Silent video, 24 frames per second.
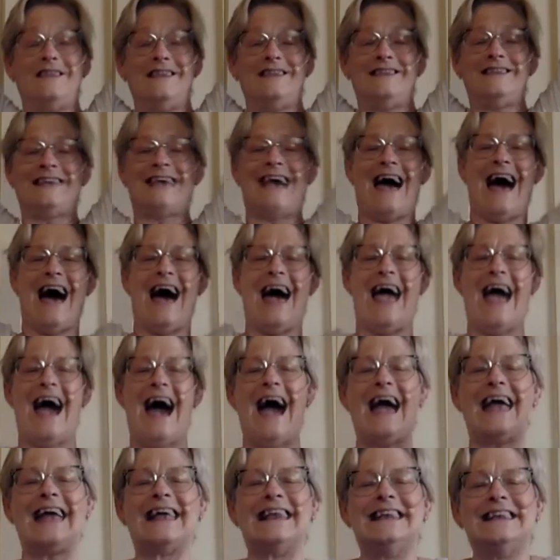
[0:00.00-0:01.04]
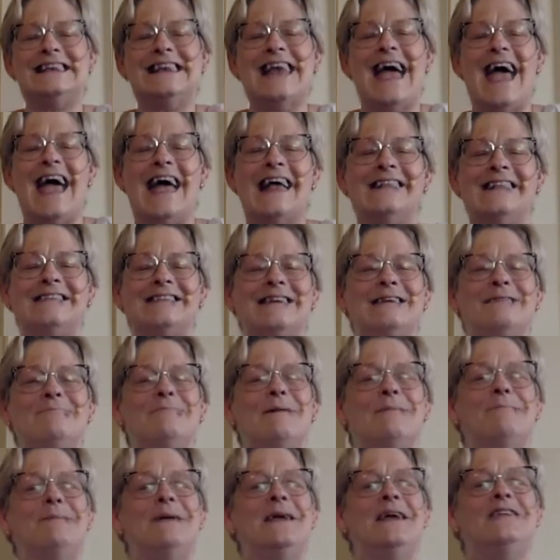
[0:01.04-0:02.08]
the sky. I can dance in
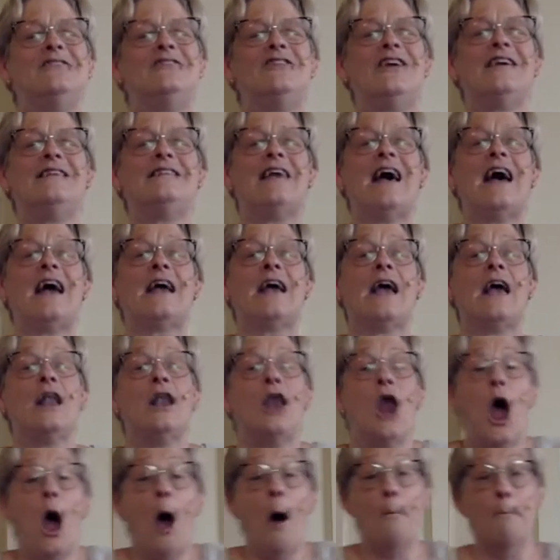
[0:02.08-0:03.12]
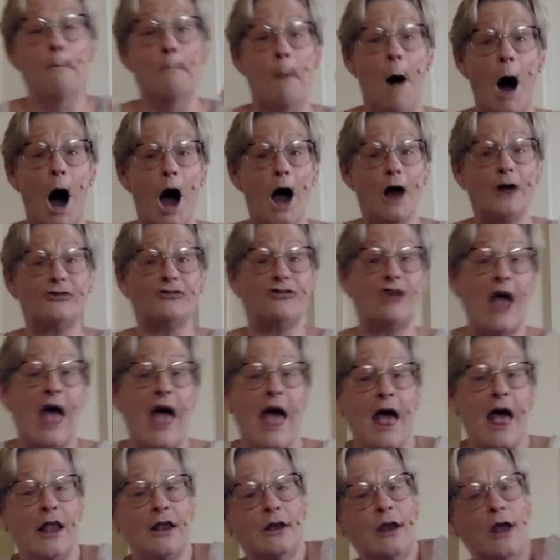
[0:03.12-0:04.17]
my PJs. I can march
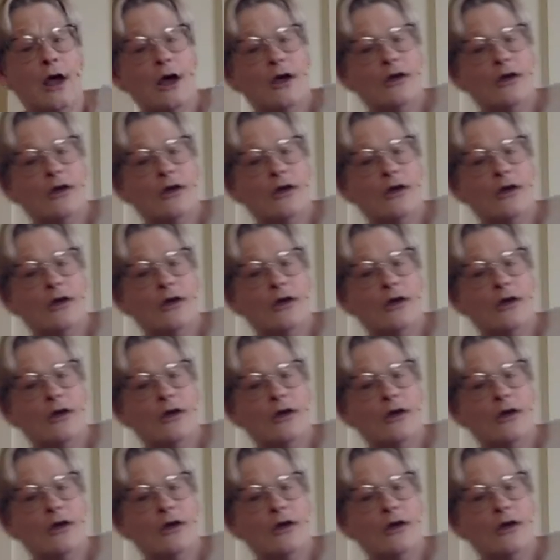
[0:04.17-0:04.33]
and